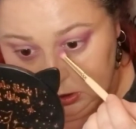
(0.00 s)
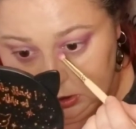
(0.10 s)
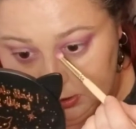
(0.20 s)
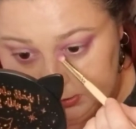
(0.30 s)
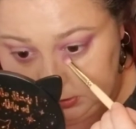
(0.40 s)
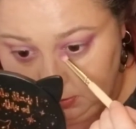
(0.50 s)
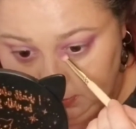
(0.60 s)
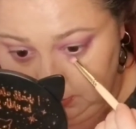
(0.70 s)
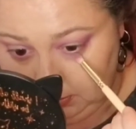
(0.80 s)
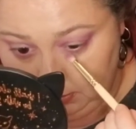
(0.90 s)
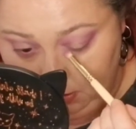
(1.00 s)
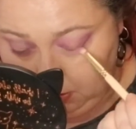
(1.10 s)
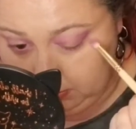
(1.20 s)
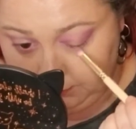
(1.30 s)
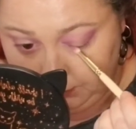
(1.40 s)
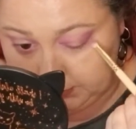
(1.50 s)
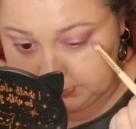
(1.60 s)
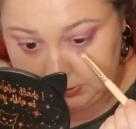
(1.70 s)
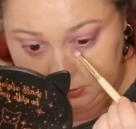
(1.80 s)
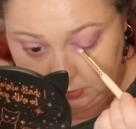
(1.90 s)
it is harder for the
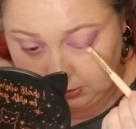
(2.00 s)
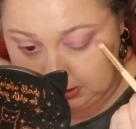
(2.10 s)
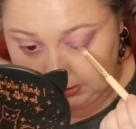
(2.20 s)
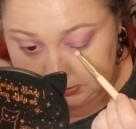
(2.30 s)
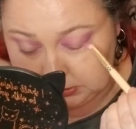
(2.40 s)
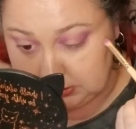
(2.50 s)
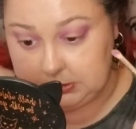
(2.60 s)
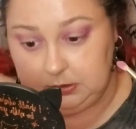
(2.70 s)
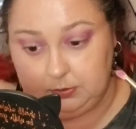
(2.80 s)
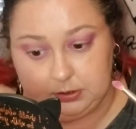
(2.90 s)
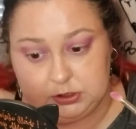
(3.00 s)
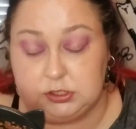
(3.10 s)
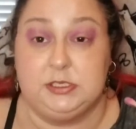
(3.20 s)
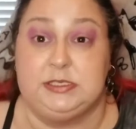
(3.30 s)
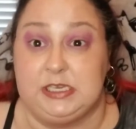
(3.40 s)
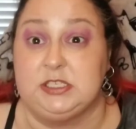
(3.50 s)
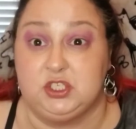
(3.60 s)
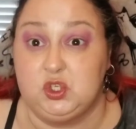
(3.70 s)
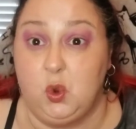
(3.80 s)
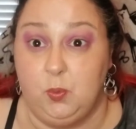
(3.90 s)
senior cats to deal with just because he's got
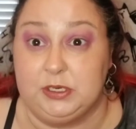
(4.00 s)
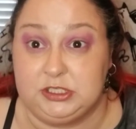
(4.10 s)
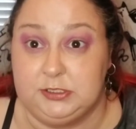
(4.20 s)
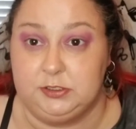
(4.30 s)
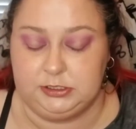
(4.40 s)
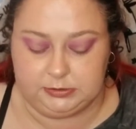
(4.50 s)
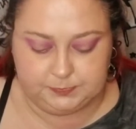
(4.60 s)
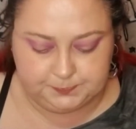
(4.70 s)
so much energy.